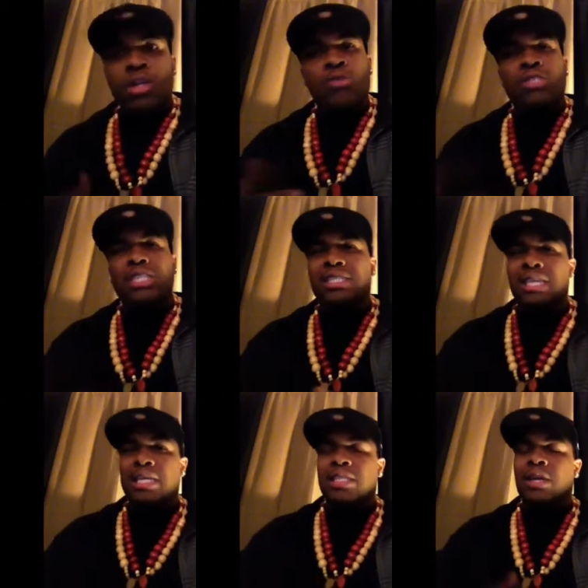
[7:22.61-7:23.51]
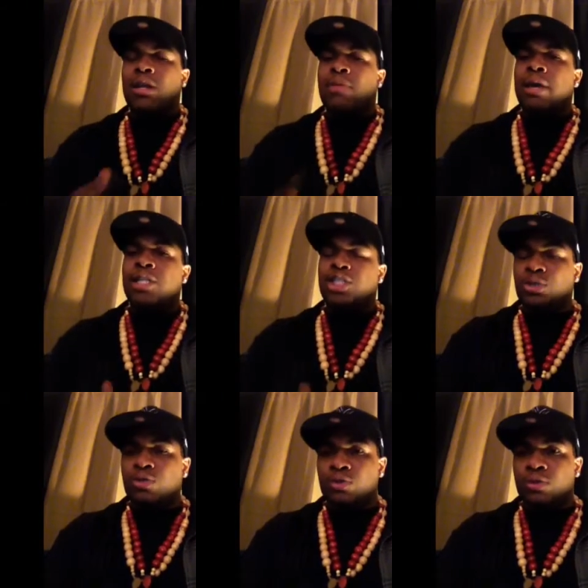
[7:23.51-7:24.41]
Don't just think it's all about
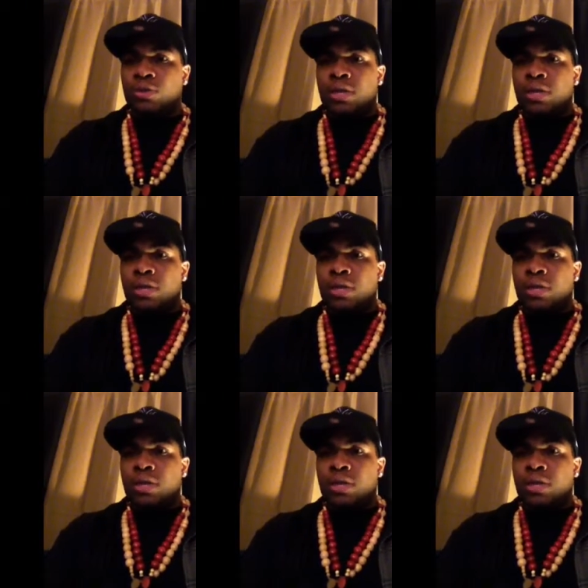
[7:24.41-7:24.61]
you.